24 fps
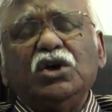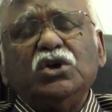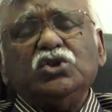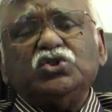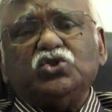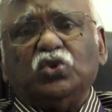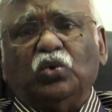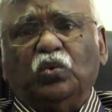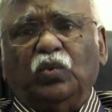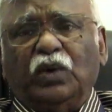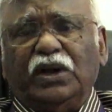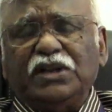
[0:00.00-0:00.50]

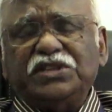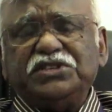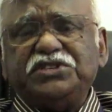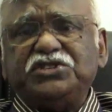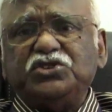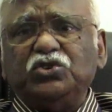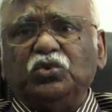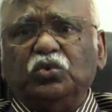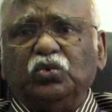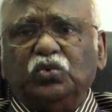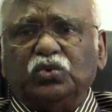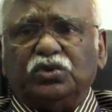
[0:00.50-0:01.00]
So
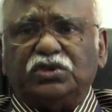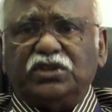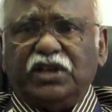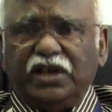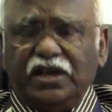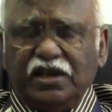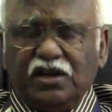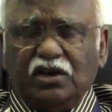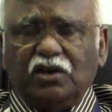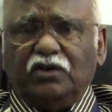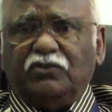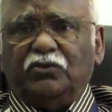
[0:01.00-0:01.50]
once you
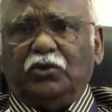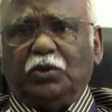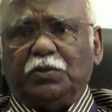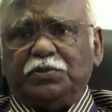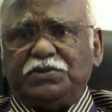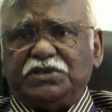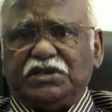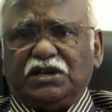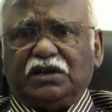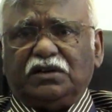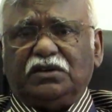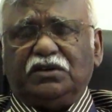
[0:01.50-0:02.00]
think of
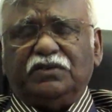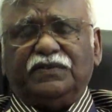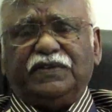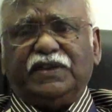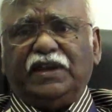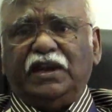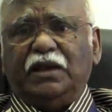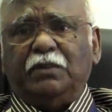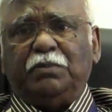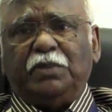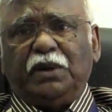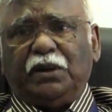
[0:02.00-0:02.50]
obstructive
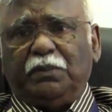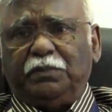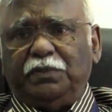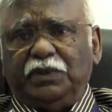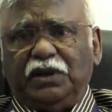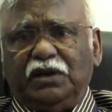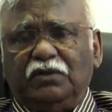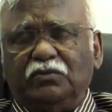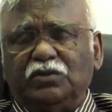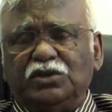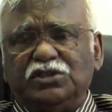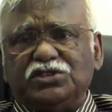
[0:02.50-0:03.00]
sleep
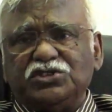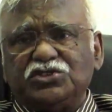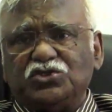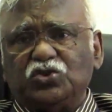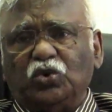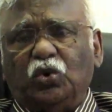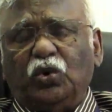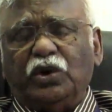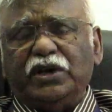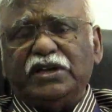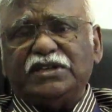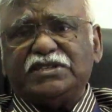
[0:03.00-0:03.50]
apnea, which is
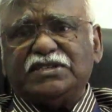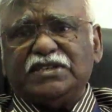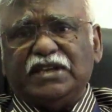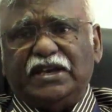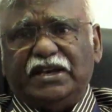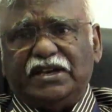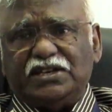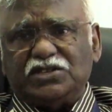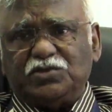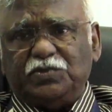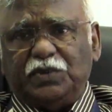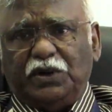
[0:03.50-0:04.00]

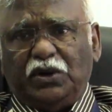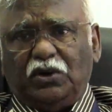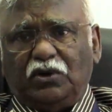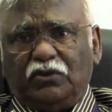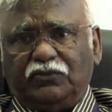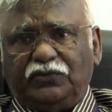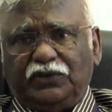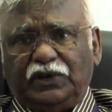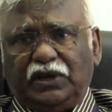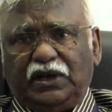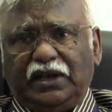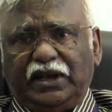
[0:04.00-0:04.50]
OSA as we
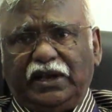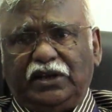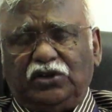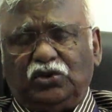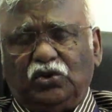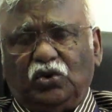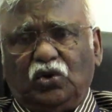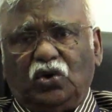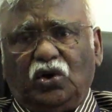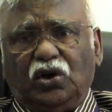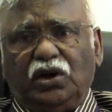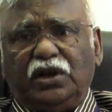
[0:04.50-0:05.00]
often like
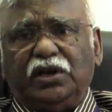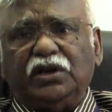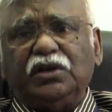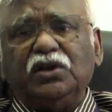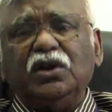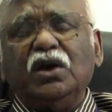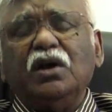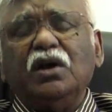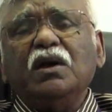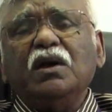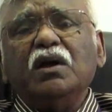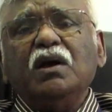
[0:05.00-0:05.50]
to call it,
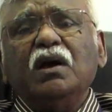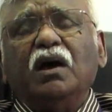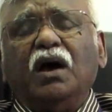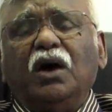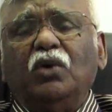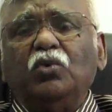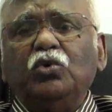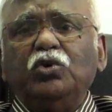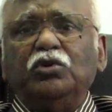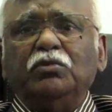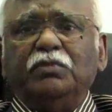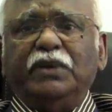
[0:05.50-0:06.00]

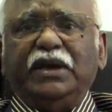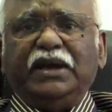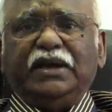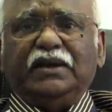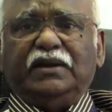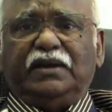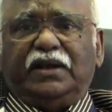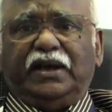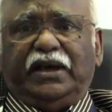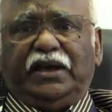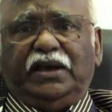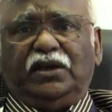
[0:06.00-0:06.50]
how do you make
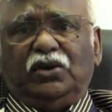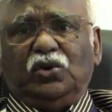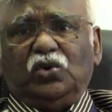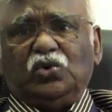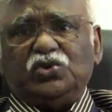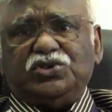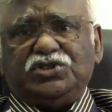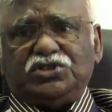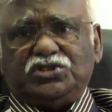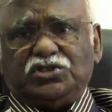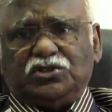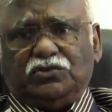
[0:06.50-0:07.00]
a
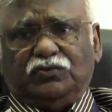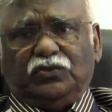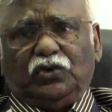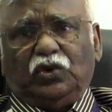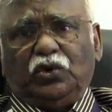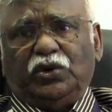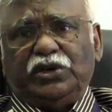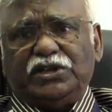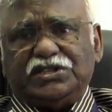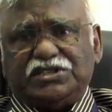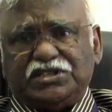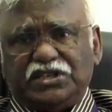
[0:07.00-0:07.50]
diagnosis of
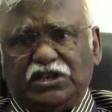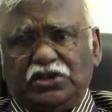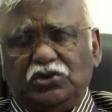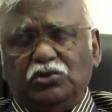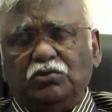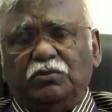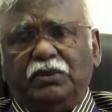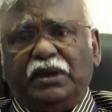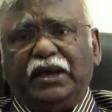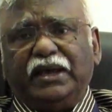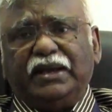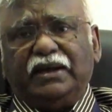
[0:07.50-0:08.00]
OSA?
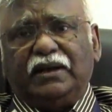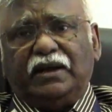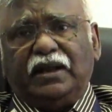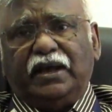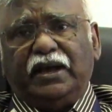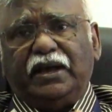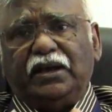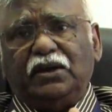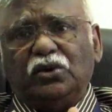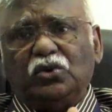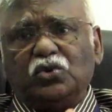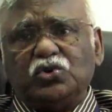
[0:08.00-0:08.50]
You make a
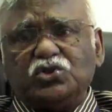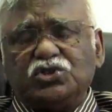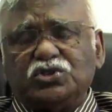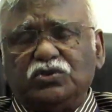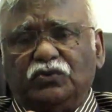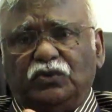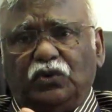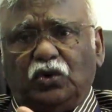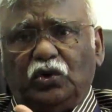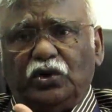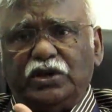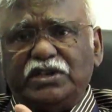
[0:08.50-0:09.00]
diagnosis
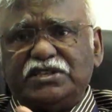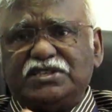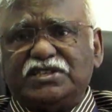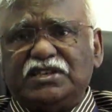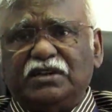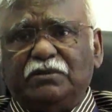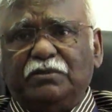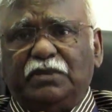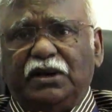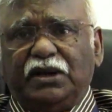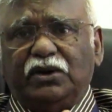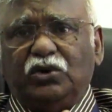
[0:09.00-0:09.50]
of
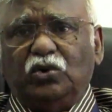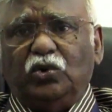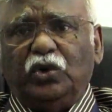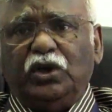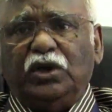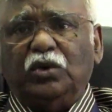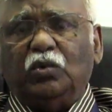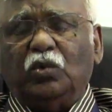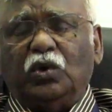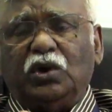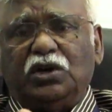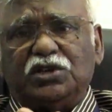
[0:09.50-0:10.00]
OSA by
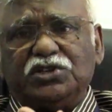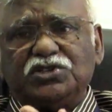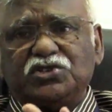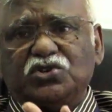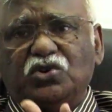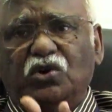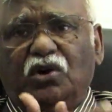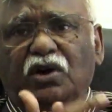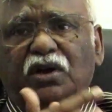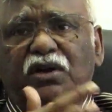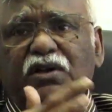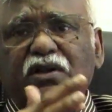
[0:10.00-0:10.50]
doing what is
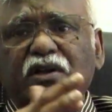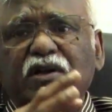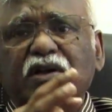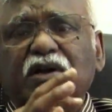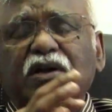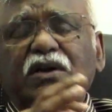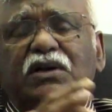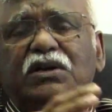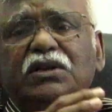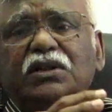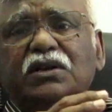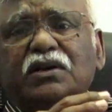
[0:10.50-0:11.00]
called
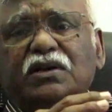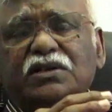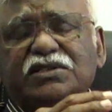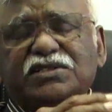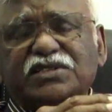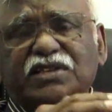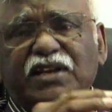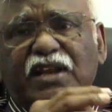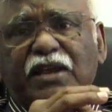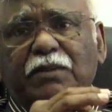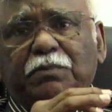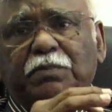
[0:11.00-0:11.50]
a
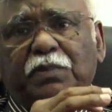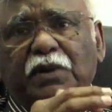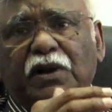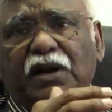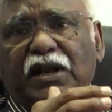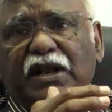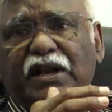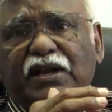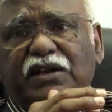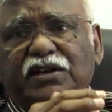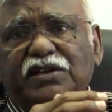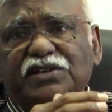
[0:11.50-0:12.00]

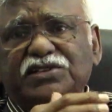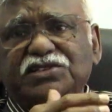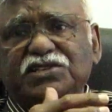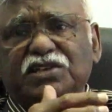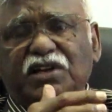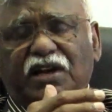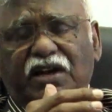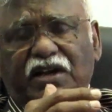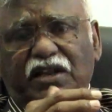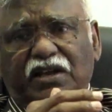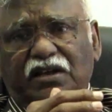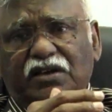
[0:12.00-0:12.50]
sleep-related
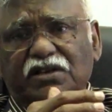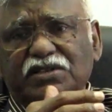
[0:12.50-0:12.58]
study.